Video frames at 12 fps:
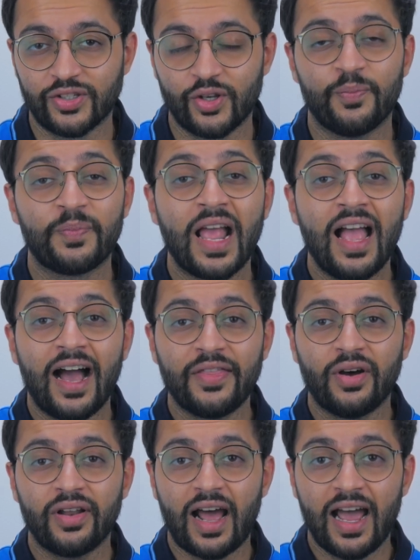So I
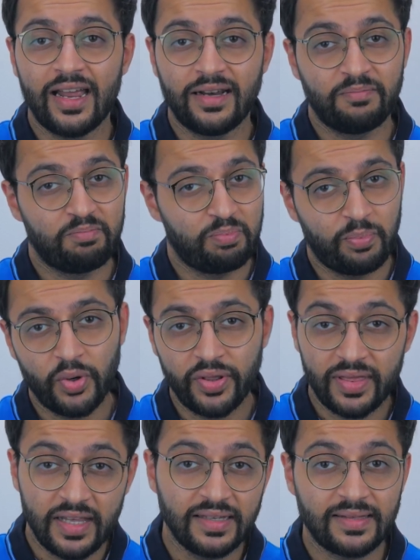thought I'd
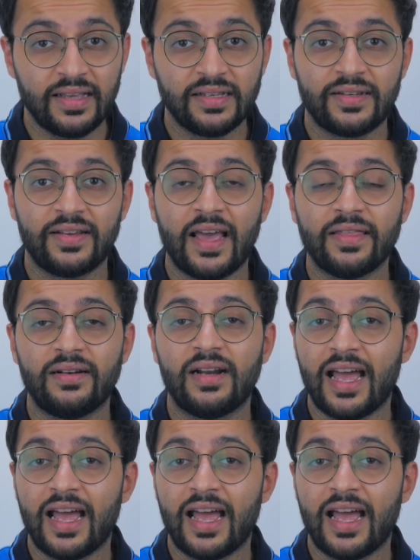put these things together,